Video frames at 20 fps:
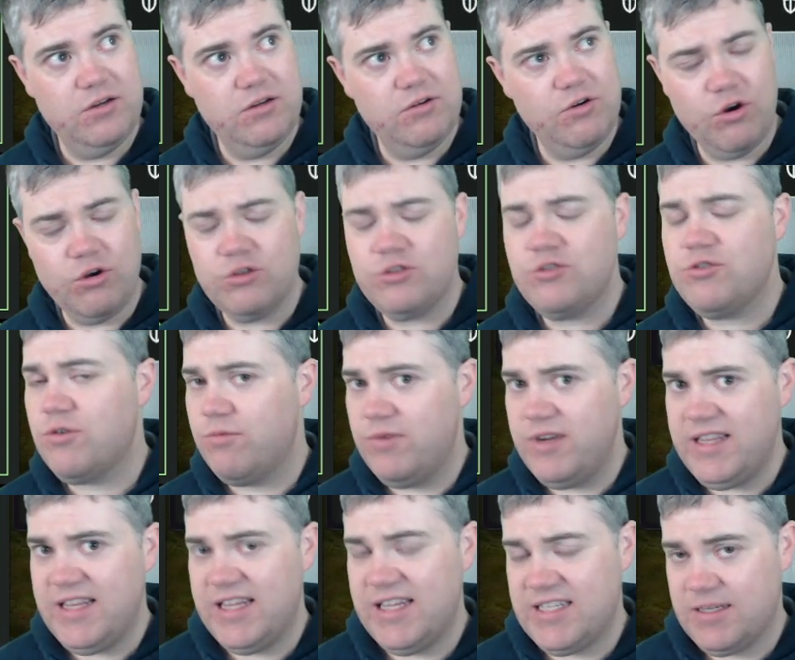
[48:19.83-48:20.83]
ultra
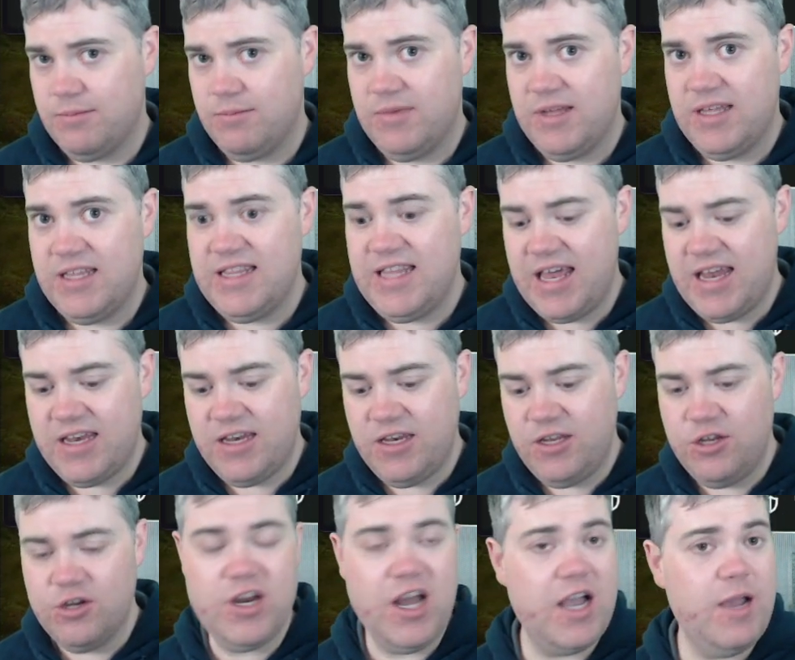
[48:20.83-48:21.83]
realism, then
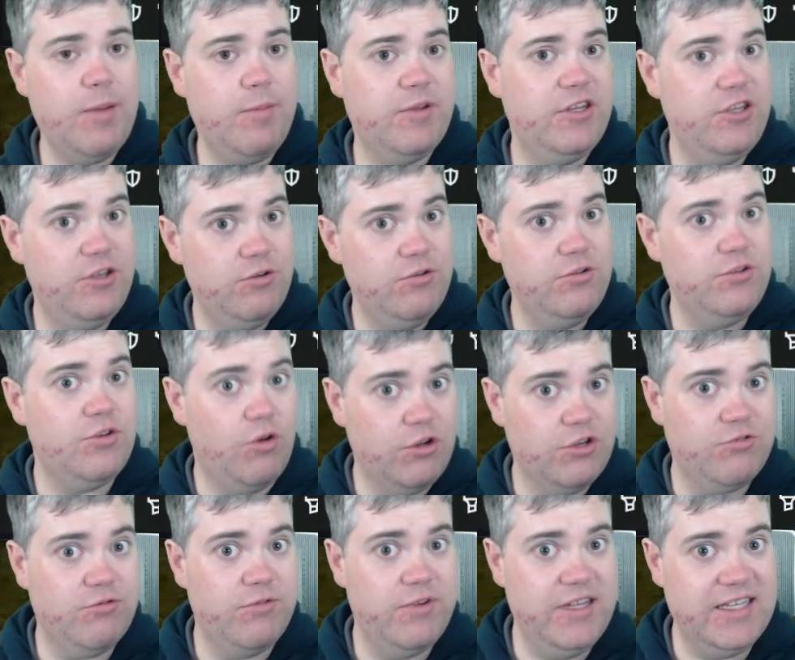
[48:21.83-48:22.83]
you're not going to be able to use
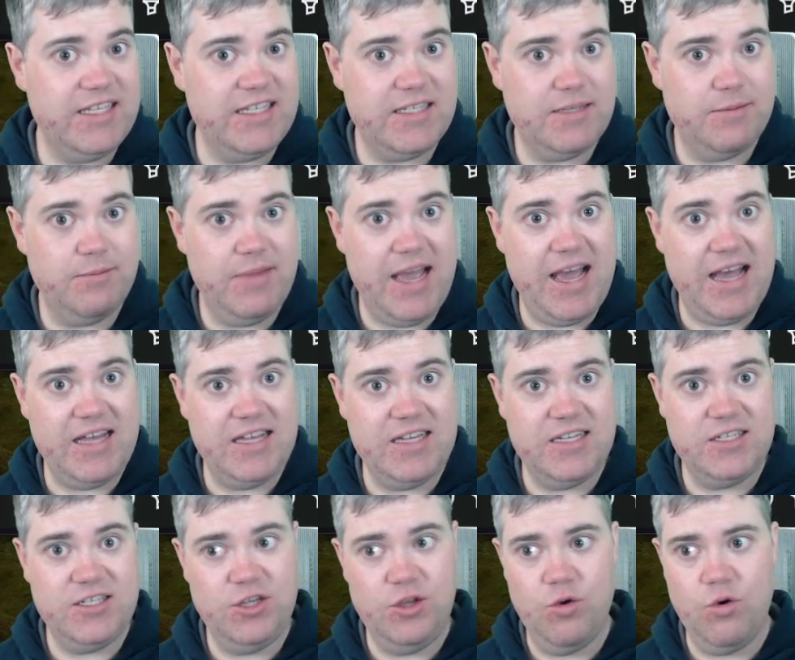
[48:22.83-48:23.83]
ultra realism
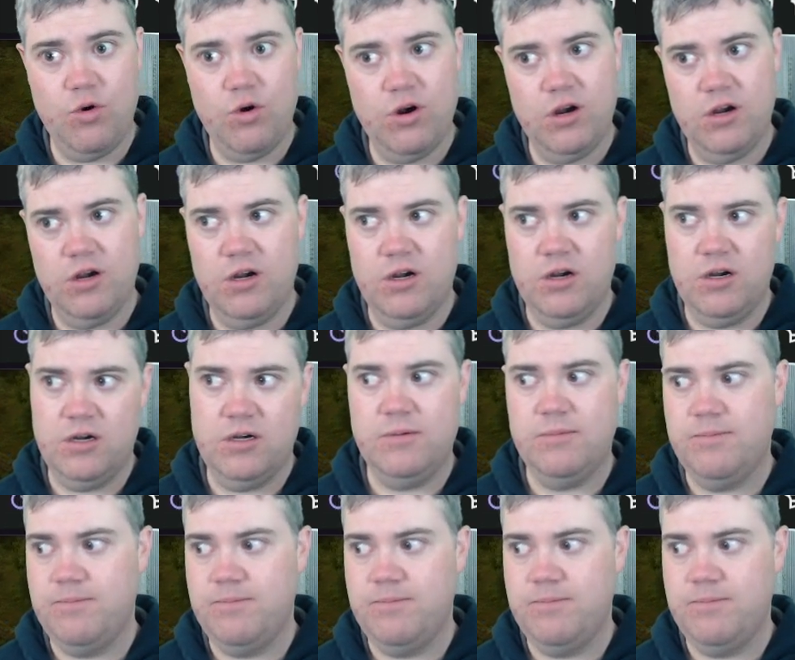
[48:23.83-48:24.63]
as your